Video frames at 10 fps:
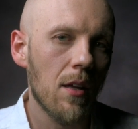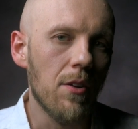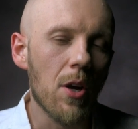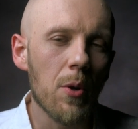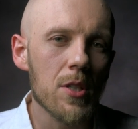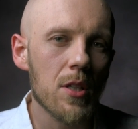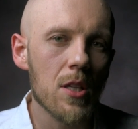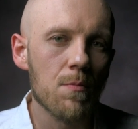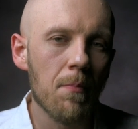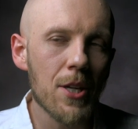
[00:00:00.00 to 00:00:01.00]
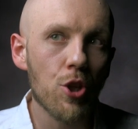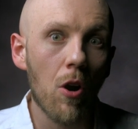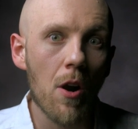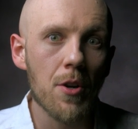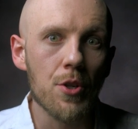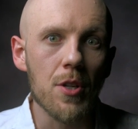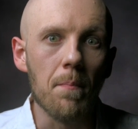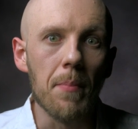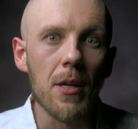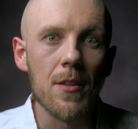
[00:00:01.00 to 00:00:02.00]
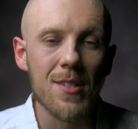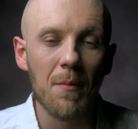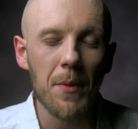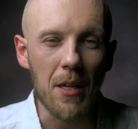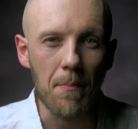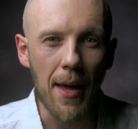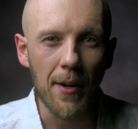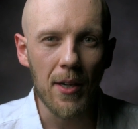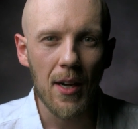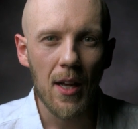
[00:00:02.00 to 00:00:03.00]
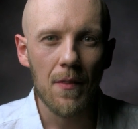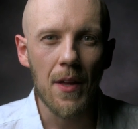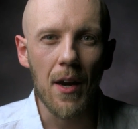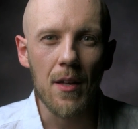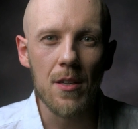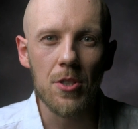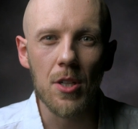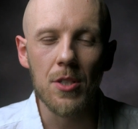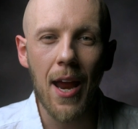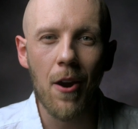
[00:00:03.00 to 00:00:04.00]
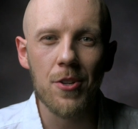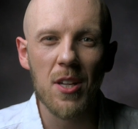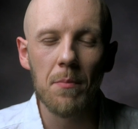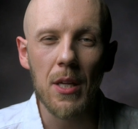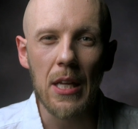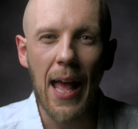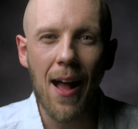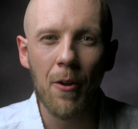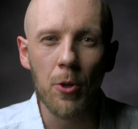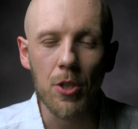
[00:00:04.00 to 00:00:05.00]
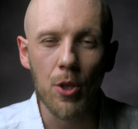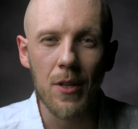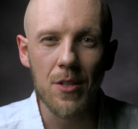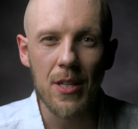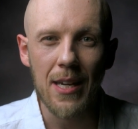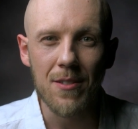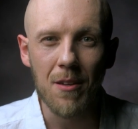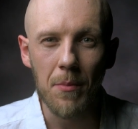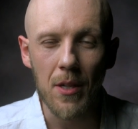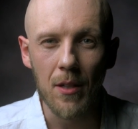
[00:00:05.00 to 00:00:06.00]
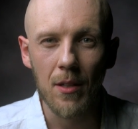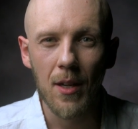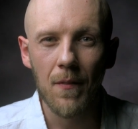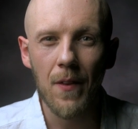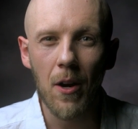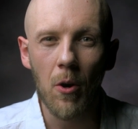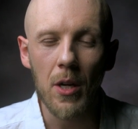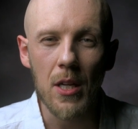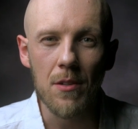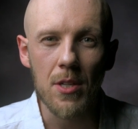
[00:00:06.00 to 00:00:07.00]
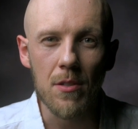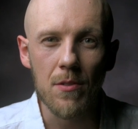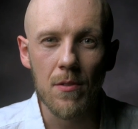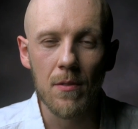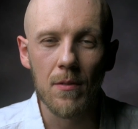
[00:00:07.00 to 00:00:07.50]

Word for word: Notice that it's much harder to build something better than it is to tear something down or to criticize something that already exists.